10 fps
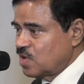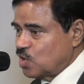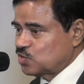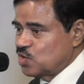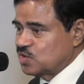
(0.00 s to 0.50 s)

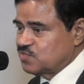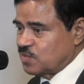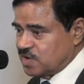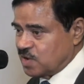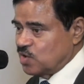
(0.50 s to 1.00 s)
authority
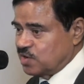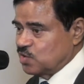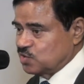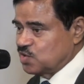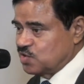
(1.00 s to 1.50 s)
from the
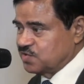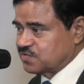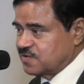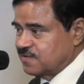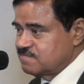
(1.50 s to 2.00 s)
regulatory
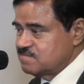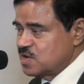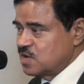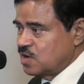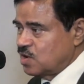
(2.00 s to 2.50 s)
authorities
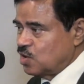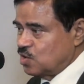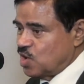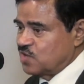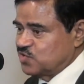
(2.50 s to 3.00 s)
or
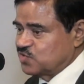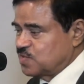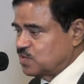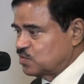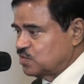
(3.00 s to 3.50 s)
law
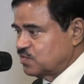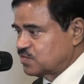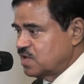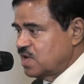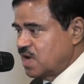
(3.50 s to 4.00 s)
enforcement authorities,